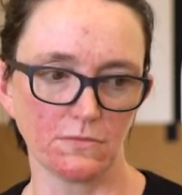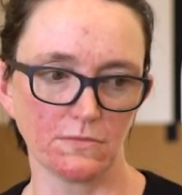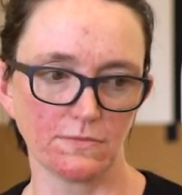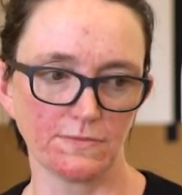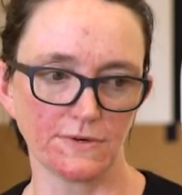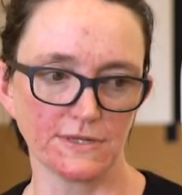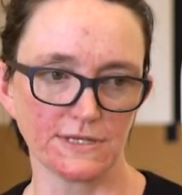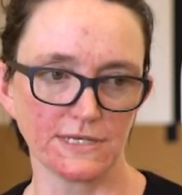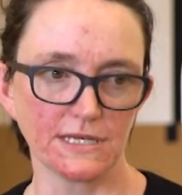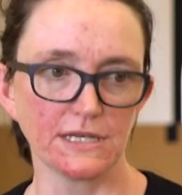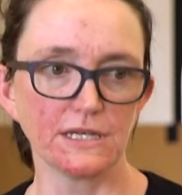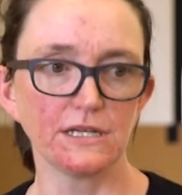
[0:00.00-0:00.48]

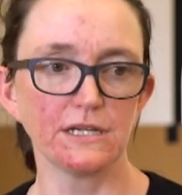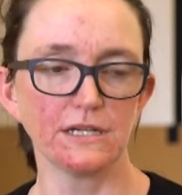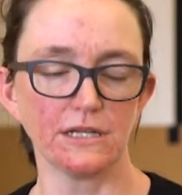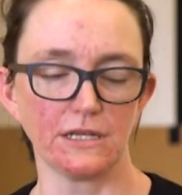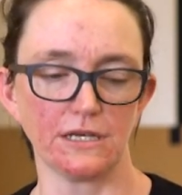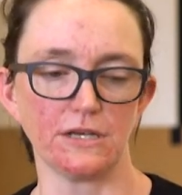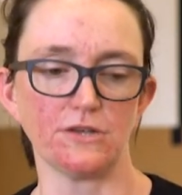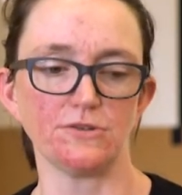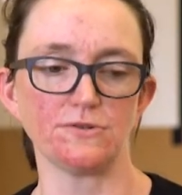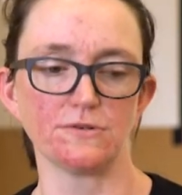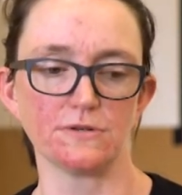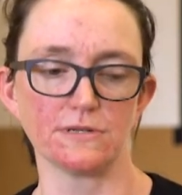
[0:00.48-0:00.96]

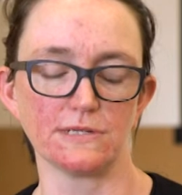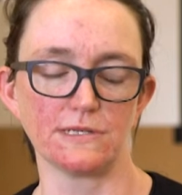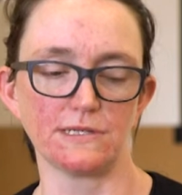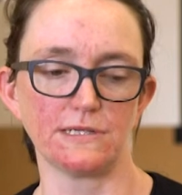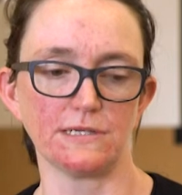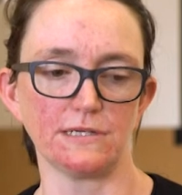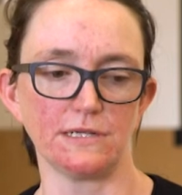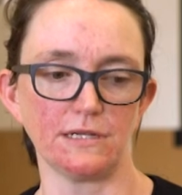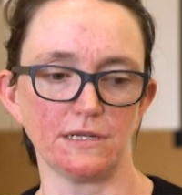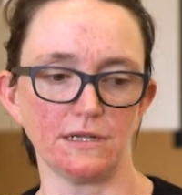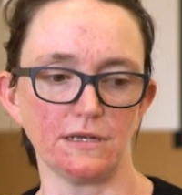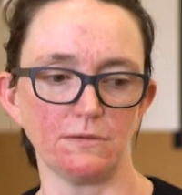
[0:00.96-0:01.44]
particularly
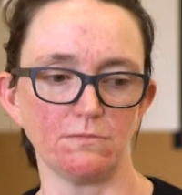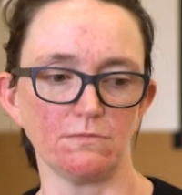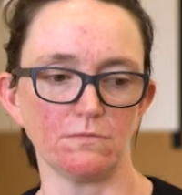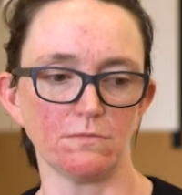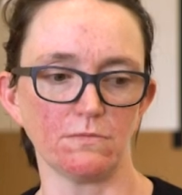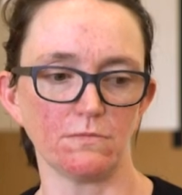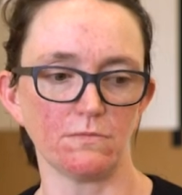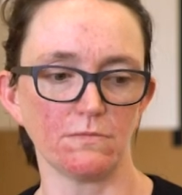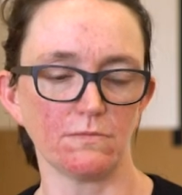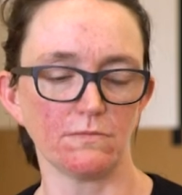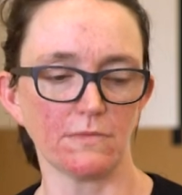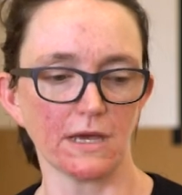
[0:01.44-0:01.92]
interested in
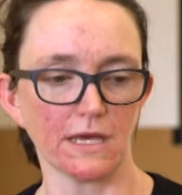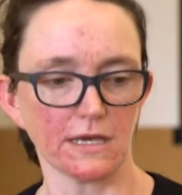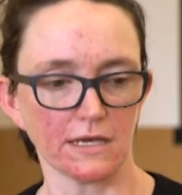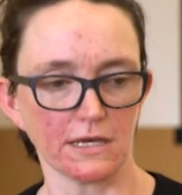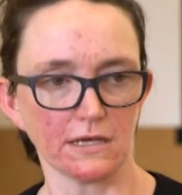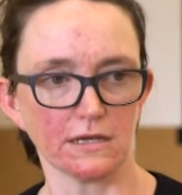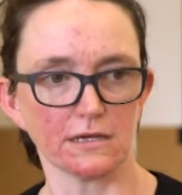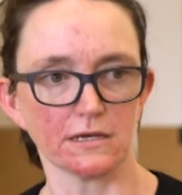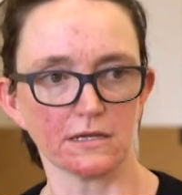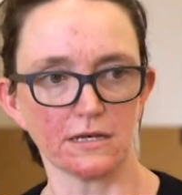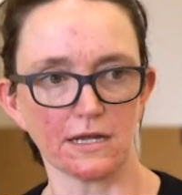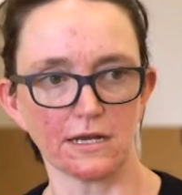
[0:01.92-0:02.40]

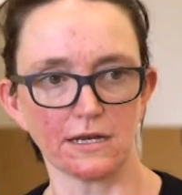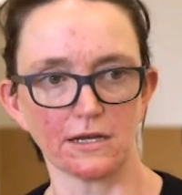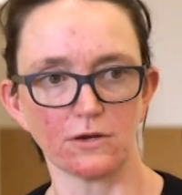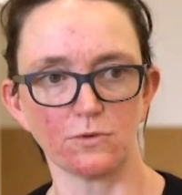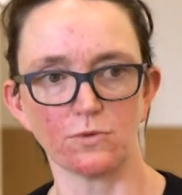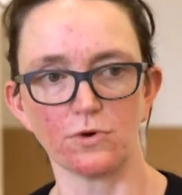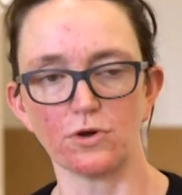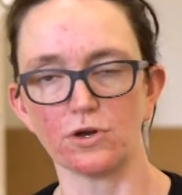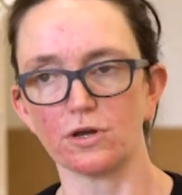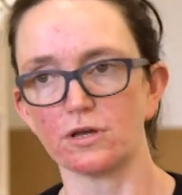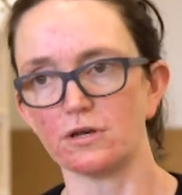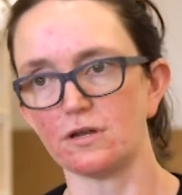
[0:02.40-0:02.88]
making kinetic
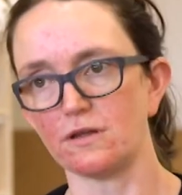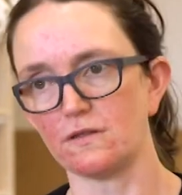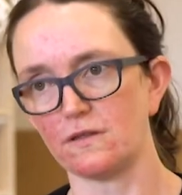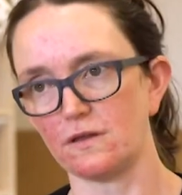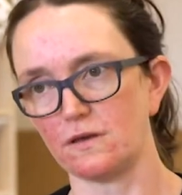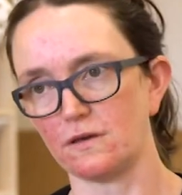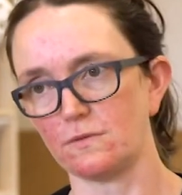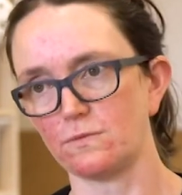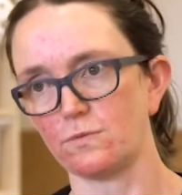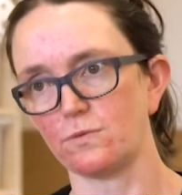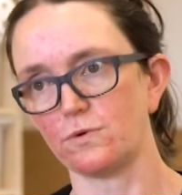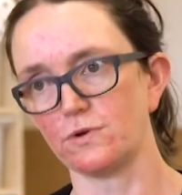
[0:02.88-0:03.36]
work, and I
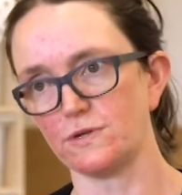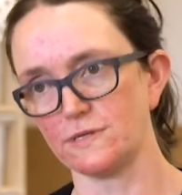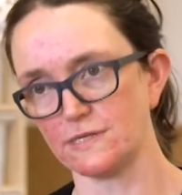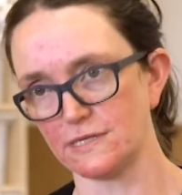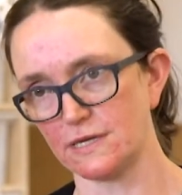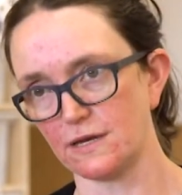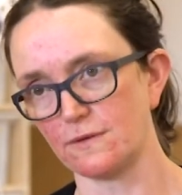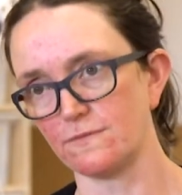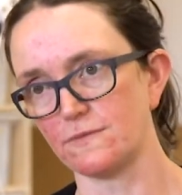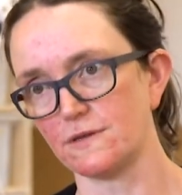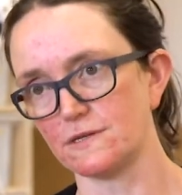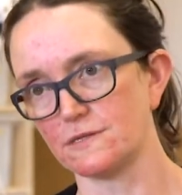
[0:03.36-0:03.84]
think what has
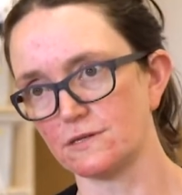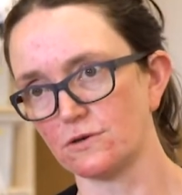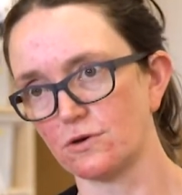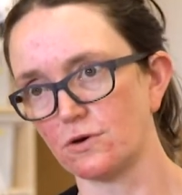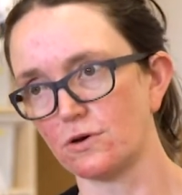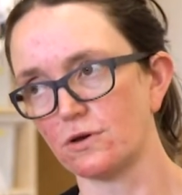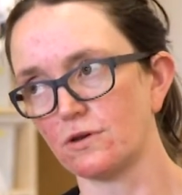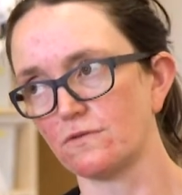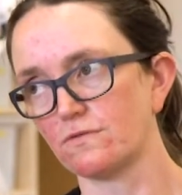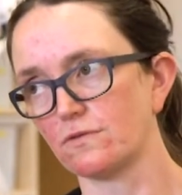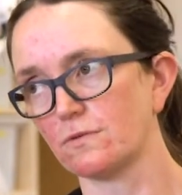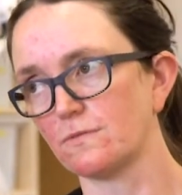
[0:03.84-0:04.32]
kept this
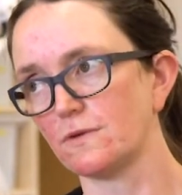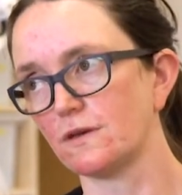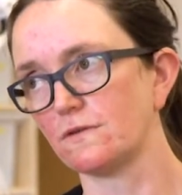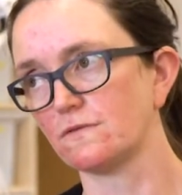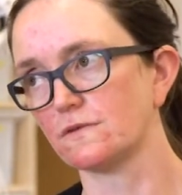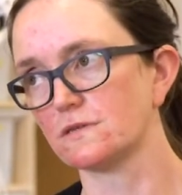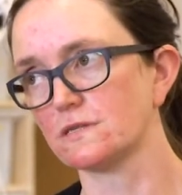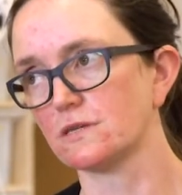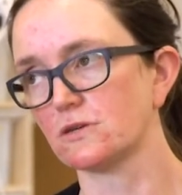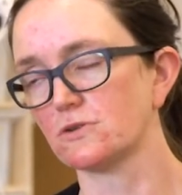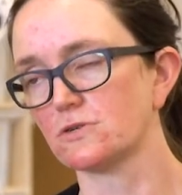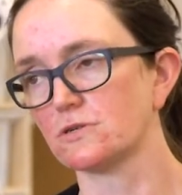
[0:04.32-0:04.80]
going for me
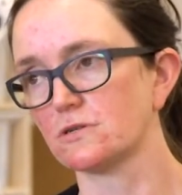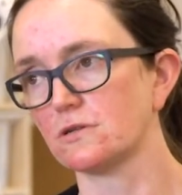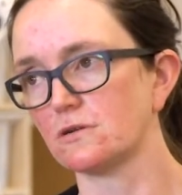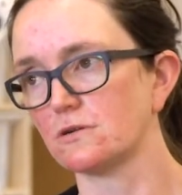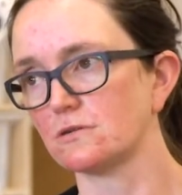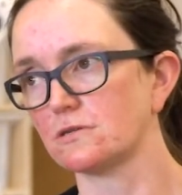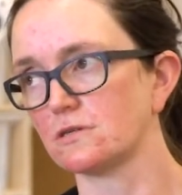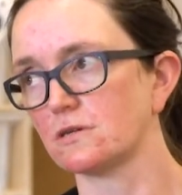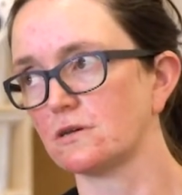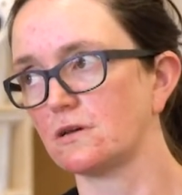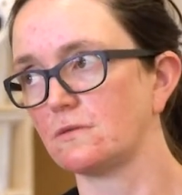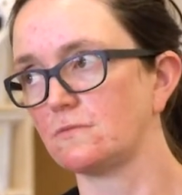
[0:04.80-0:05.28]
for such a
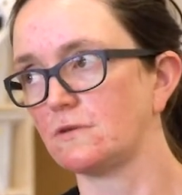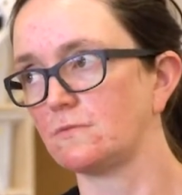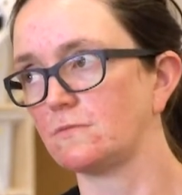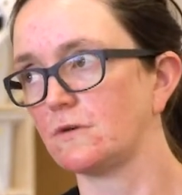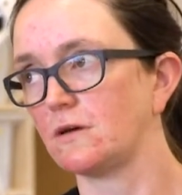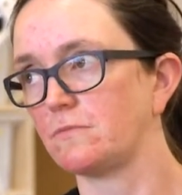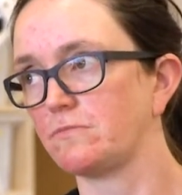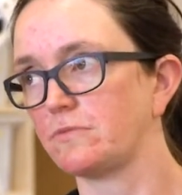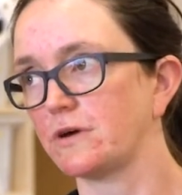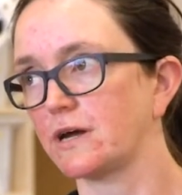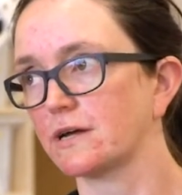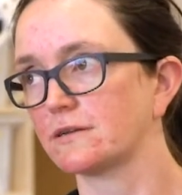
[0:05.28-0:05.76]
long time in
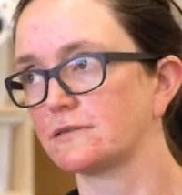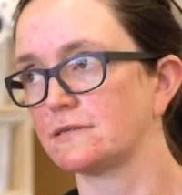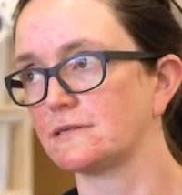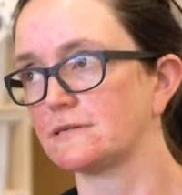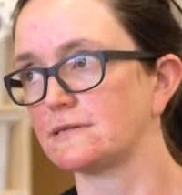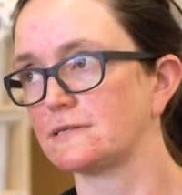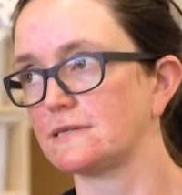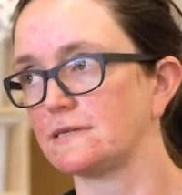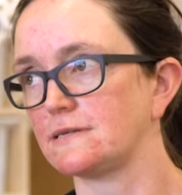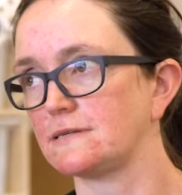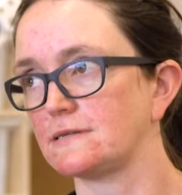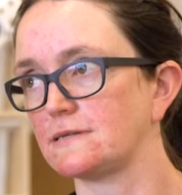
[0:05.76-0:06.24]
my
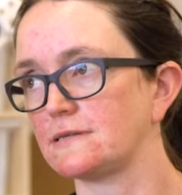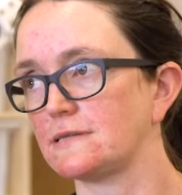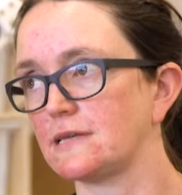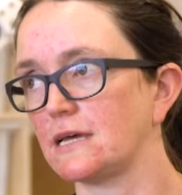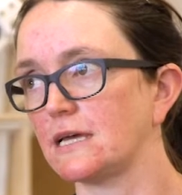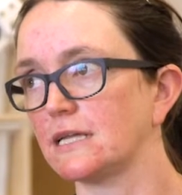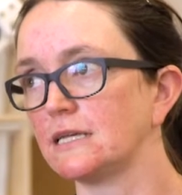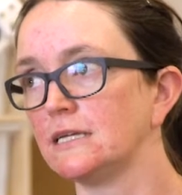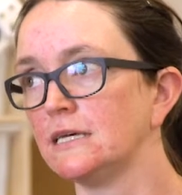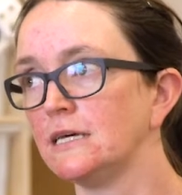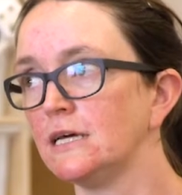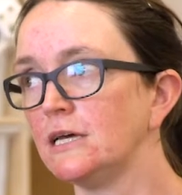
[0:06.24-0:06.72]
practice, is
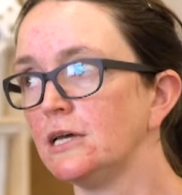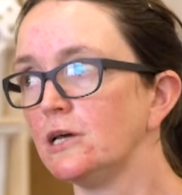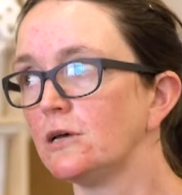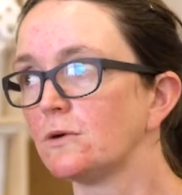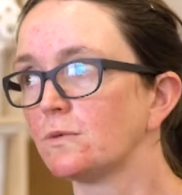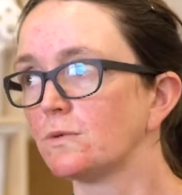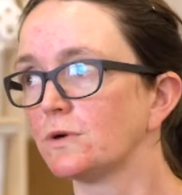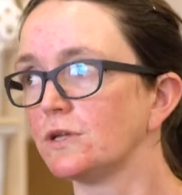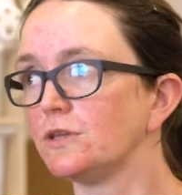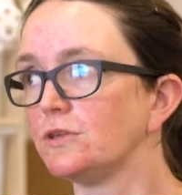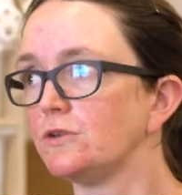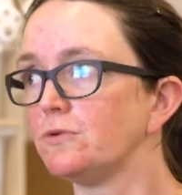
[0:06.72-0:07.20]
that
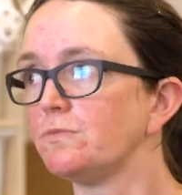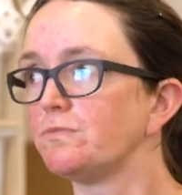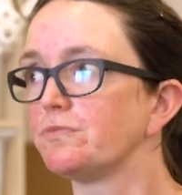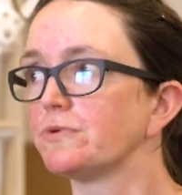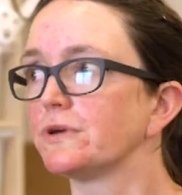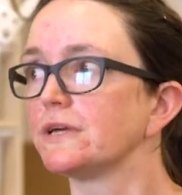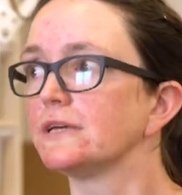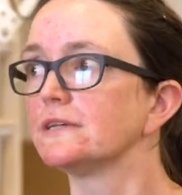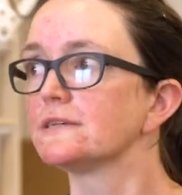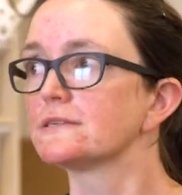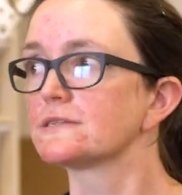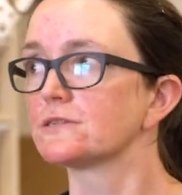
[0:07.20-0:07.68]
when you
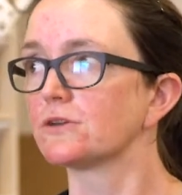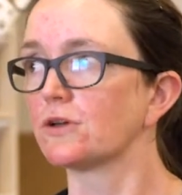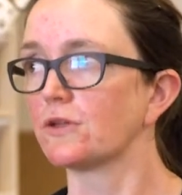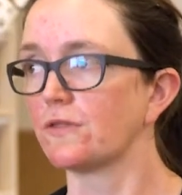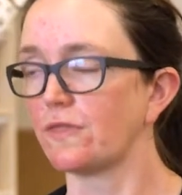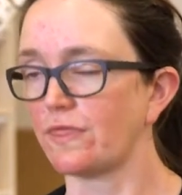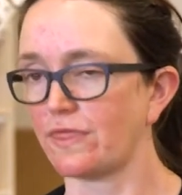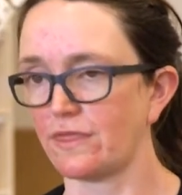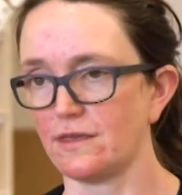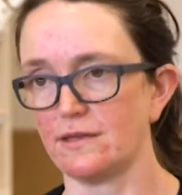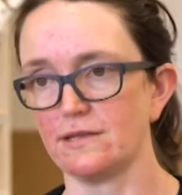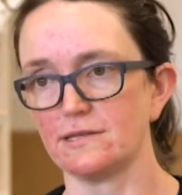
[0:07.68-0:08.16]
bring
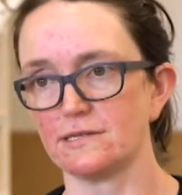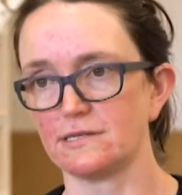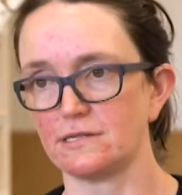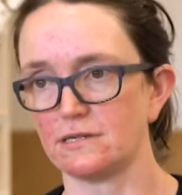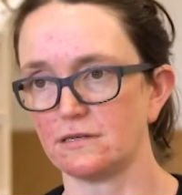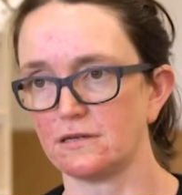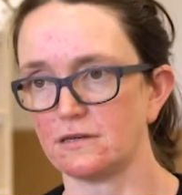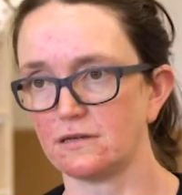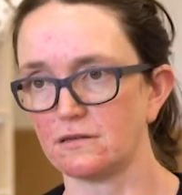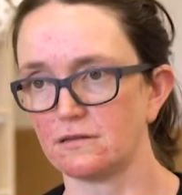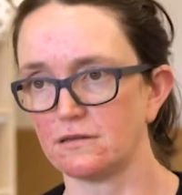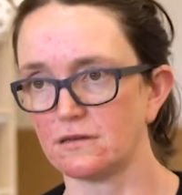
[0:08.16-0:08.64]
certain things
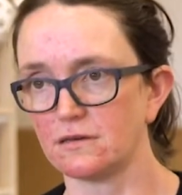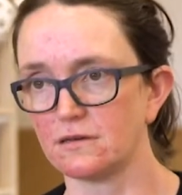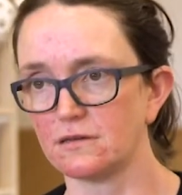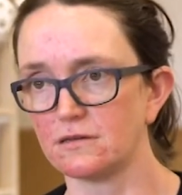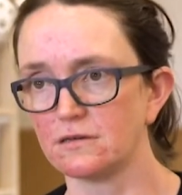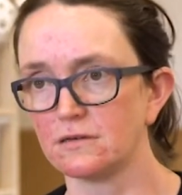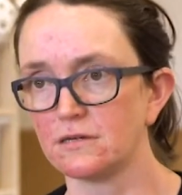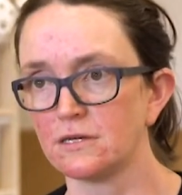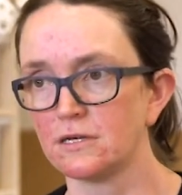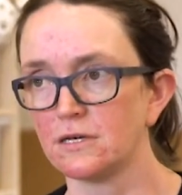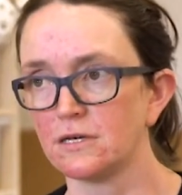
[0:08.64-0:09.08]
together,